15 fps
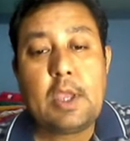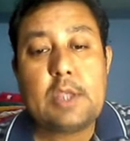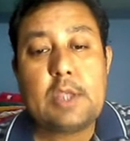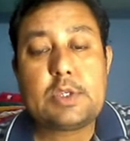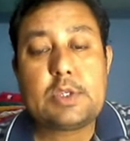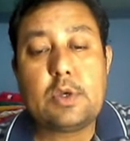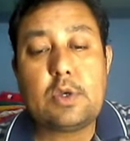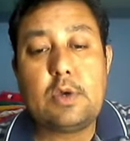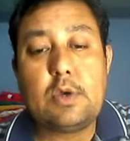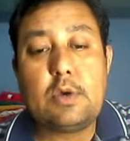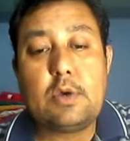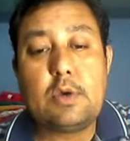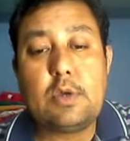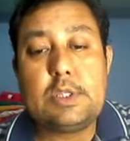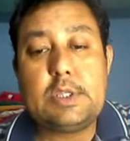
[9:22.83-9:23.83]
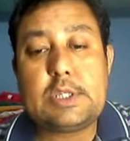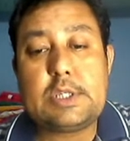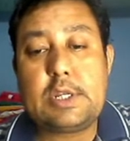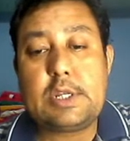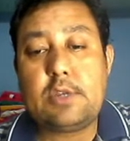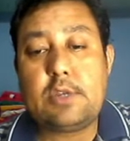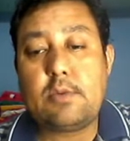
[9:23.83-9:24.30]
So insert
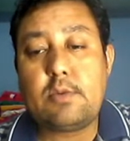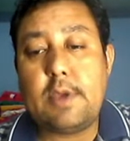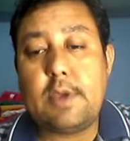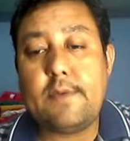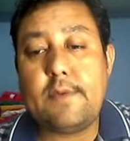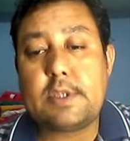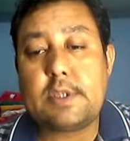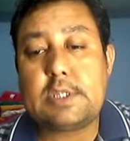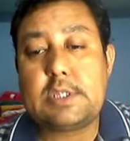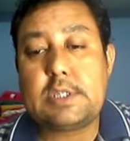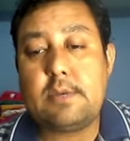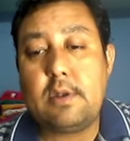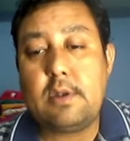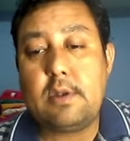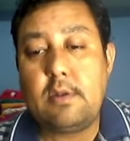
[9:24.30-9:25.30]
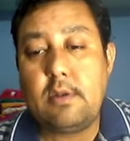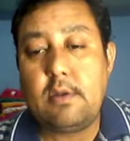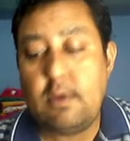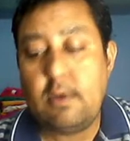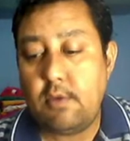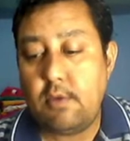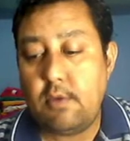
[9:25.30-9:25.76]
into my first table
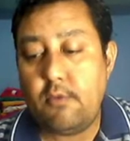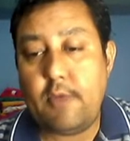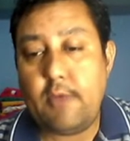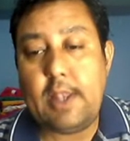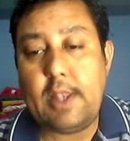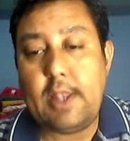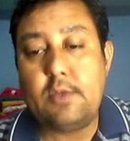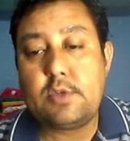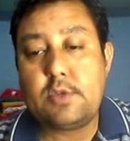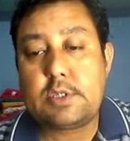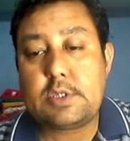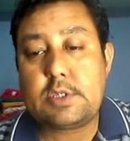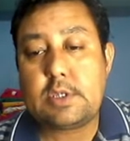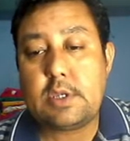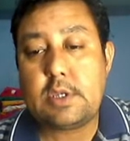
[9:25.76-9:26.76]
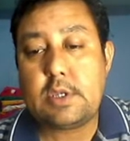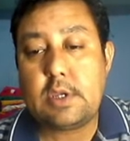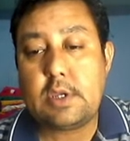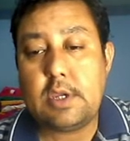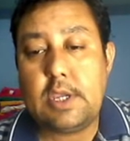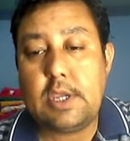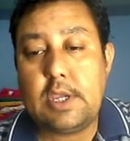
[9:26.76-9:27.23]
values
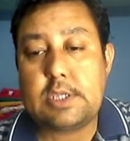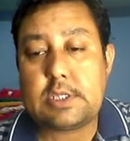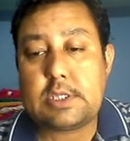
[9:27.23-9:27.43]
is